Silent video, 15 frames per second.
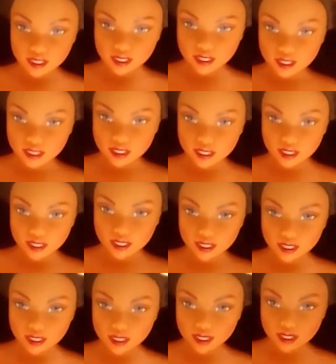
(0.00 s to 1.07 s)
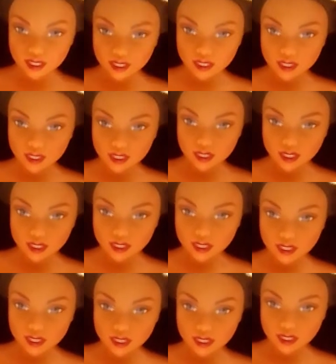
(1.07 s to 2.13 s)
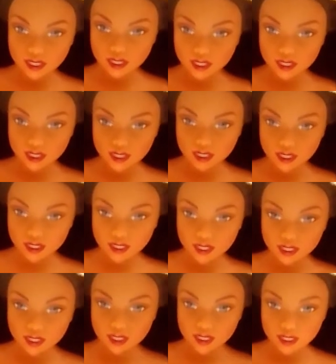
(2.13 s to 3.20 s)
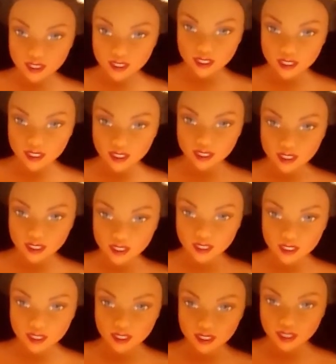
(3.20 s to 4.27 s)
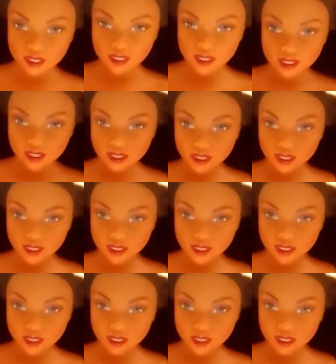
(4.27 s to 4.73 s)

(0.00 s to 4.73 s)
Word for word: a 4 out a 4 or 5 out of 10.